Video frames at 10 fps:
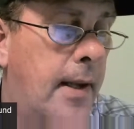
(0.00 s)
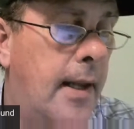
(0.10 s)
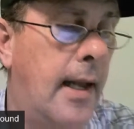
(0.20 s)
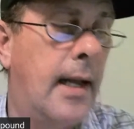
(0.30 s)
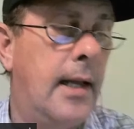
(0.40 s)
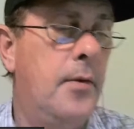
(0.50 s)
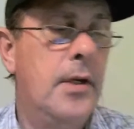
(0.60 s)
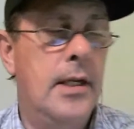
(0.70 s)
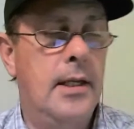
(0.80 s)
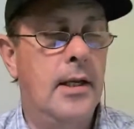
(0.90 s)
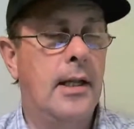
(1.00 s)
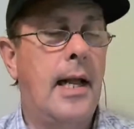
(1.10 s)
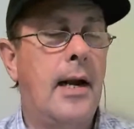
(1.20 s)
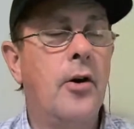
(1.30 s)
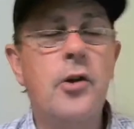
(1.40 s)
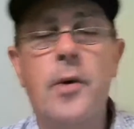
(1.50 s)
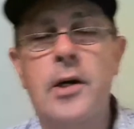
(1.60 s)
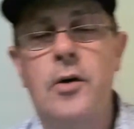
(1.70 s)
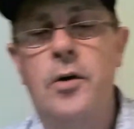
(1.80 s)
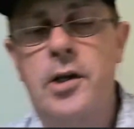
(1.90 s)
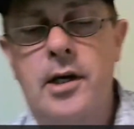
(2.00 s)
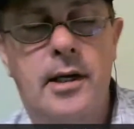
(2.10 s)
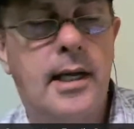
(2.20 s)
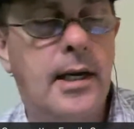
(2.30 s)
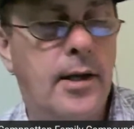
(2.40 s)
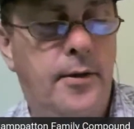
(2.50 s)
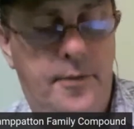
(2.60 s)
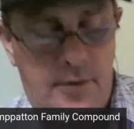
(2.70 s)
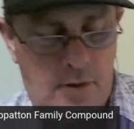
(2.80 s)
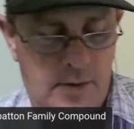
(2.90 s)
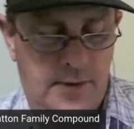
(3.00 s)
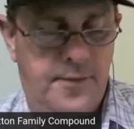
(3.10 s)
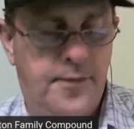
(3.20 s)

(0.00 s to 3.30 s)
Yeah, it was, you know, that earthquake in North Carolina, even though it